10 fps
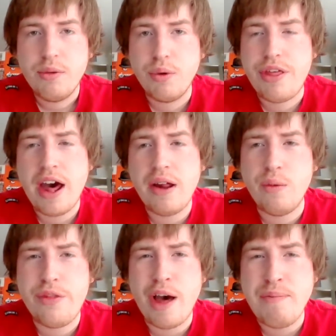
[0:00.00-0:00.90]

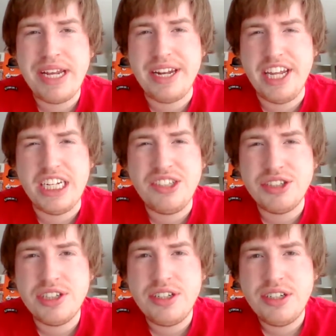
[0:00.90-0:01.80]
without being
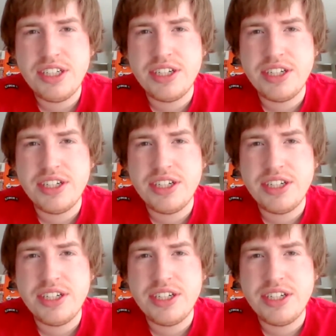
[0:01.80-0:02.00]
injured,